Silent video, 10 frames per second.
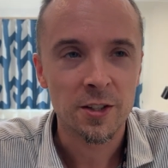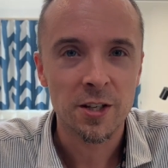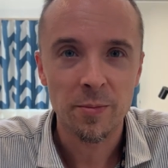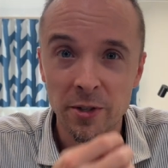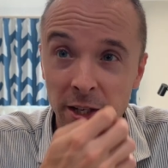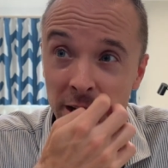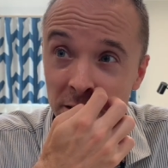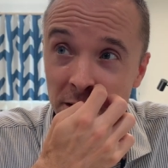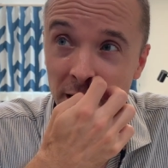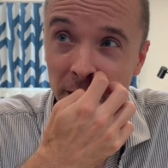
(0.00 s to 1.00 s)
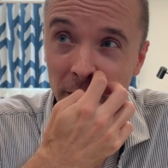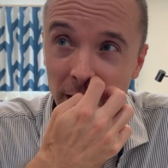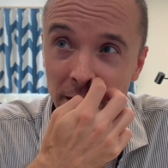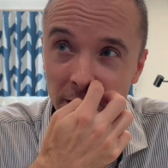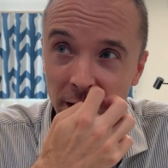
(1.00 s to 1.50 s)
It seems like he's
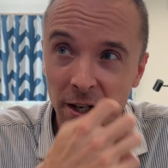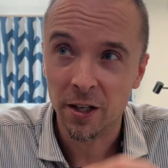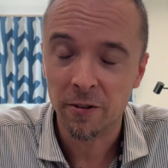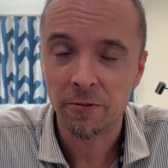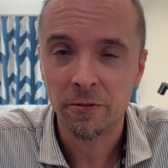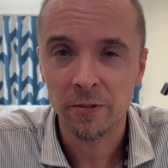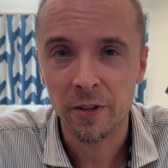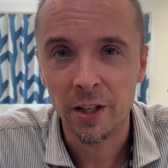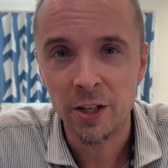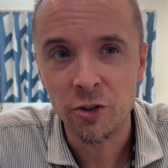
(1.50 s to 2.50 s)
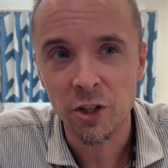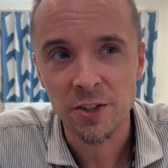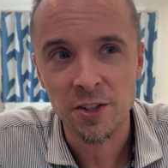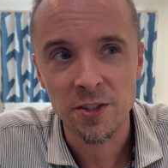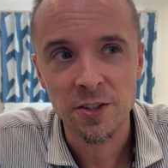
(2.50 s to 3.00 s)
taking that idea of
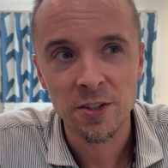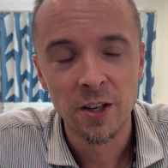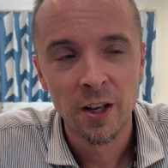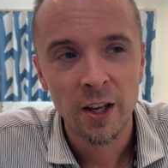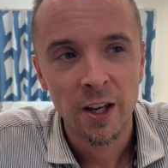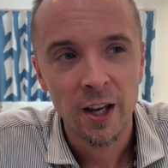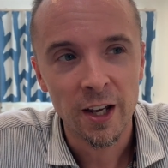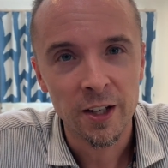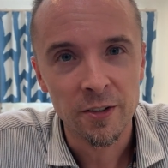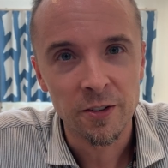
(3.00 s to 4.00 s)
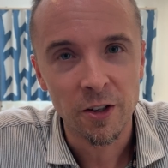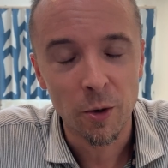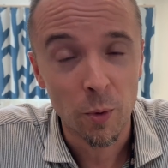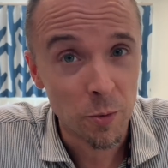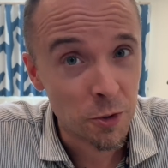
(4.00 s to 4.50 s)
injustice
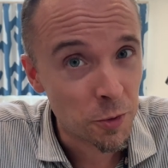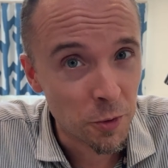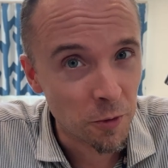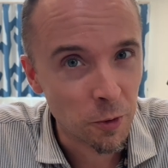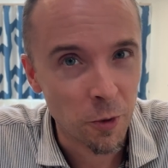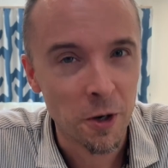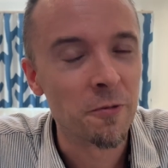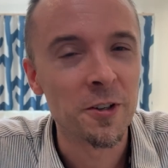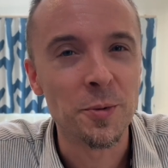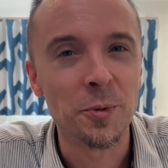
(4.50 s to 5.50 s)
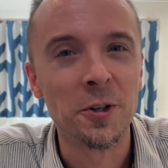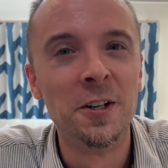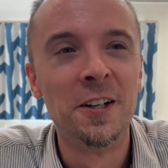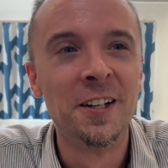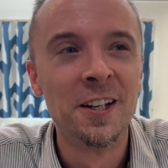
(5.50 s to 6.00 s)
and, what would you do if you were
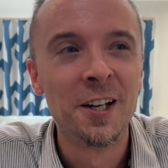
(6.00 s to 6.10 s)
invisible?